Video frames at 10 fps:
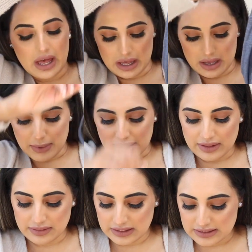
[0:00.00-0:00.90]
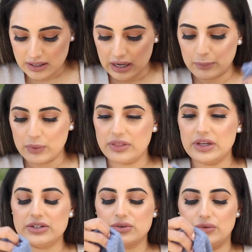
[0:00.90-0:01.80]
Um, and then these come with
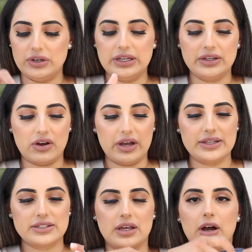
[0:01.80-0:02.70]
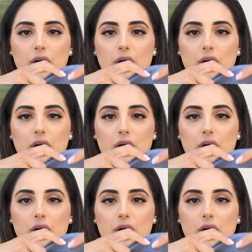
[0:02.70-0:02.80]
these really nice uh,